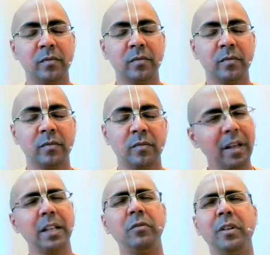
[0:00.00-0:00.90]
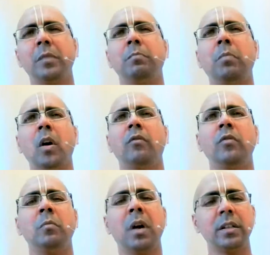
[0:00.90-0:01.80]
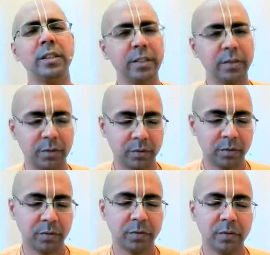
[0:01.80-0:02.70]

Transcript: They were very, very powerful monkeys,